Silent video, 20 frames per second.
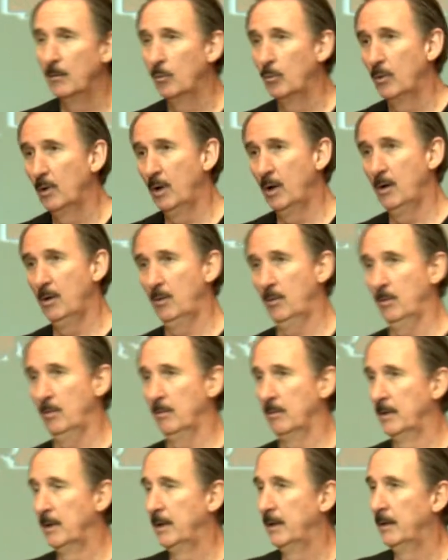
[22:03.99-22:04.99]
whoa,
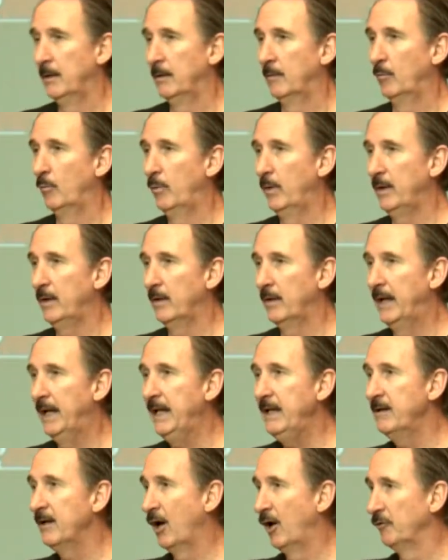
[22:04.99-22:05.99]
we,
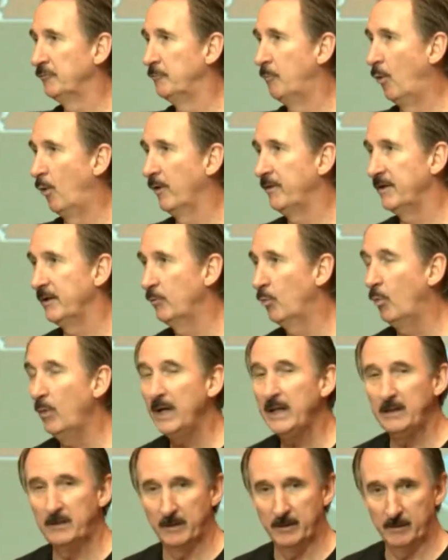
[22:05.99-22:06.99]
he knows more than
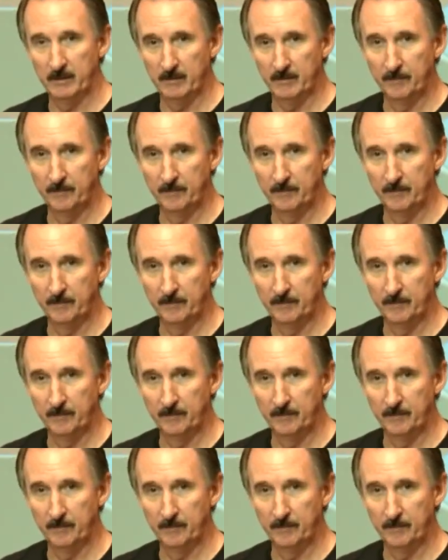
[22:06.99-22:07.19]
we do.